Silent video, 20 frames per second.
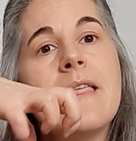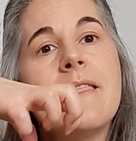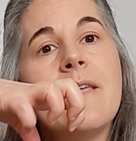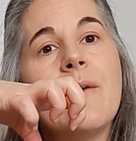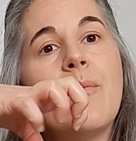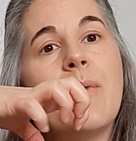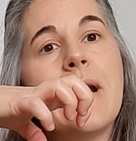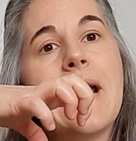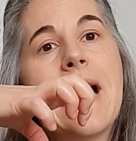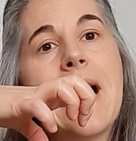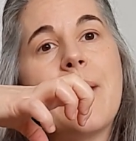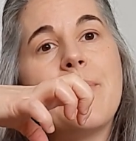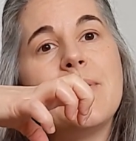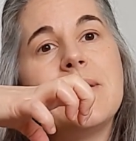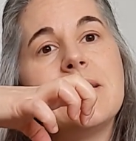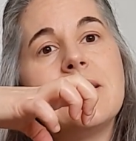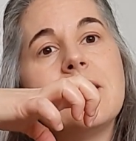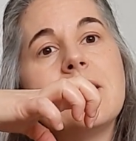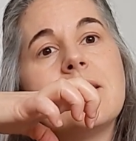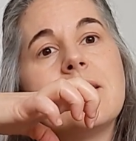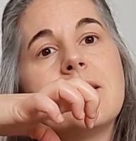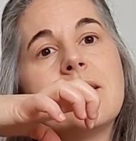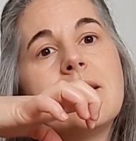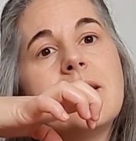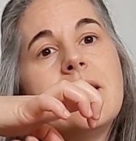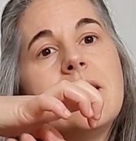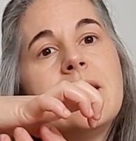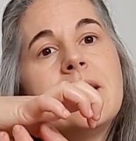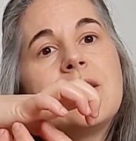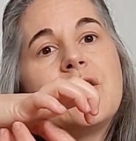then what happens is
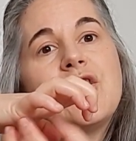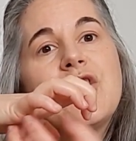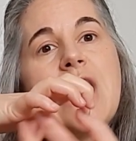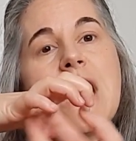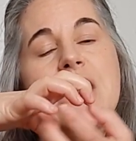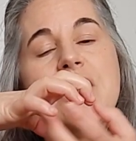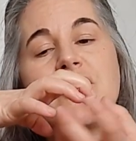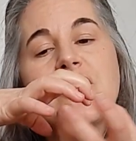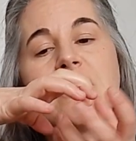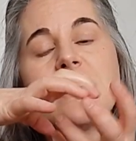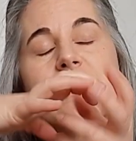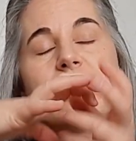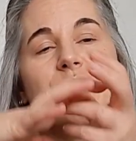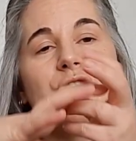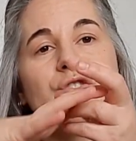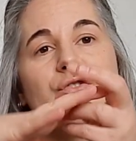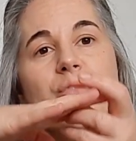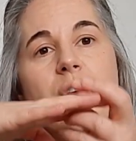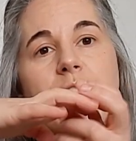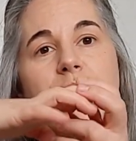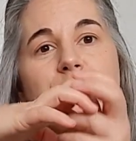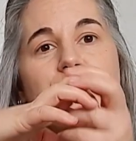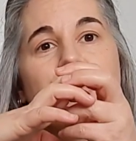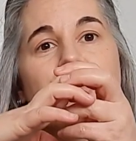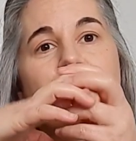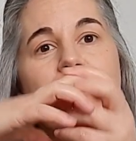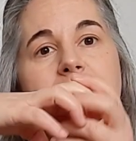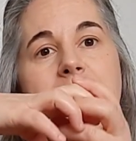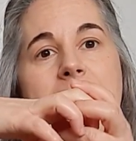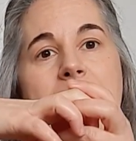it changes the
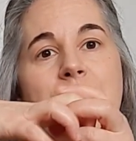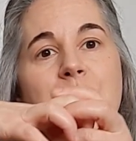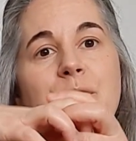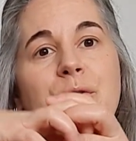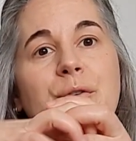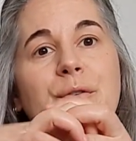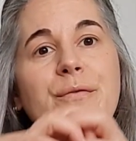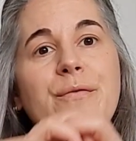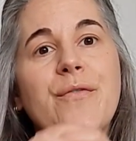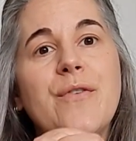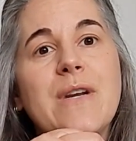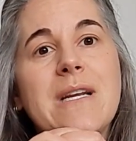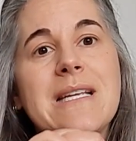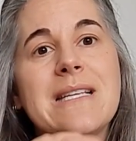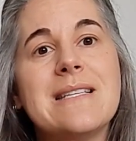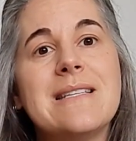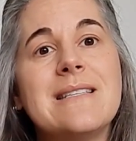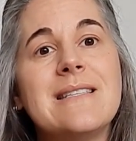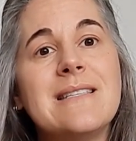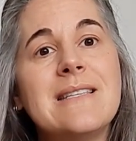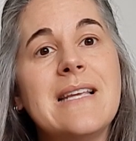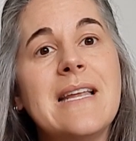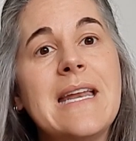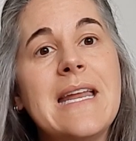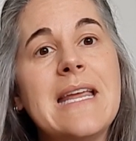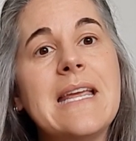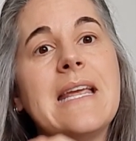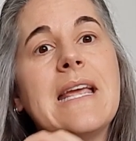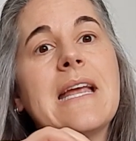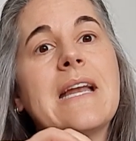structure and how their foot is
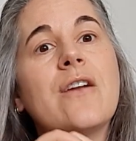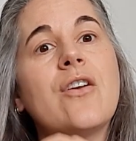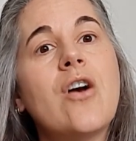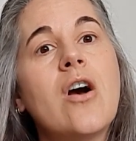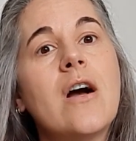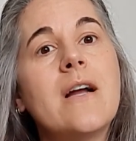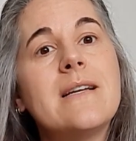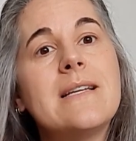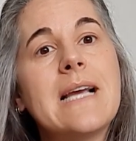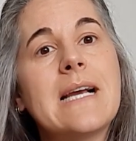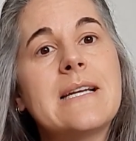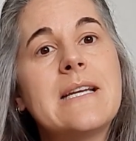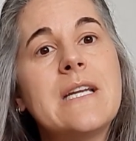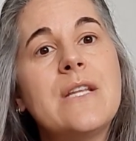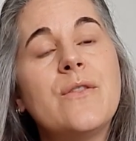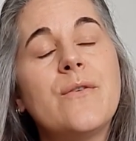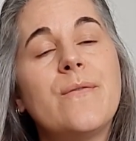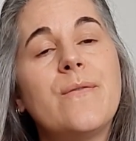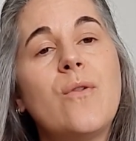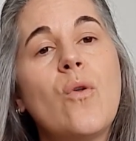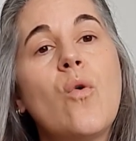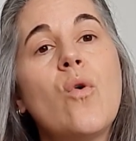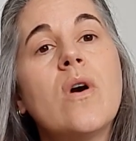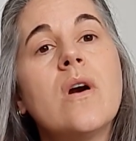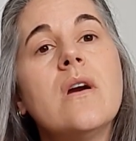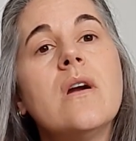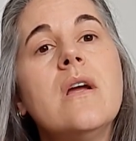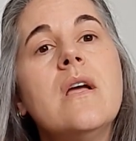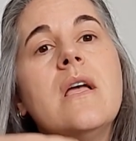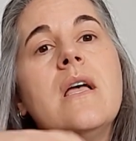sitting and contacting the
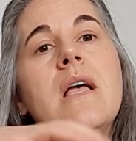floor,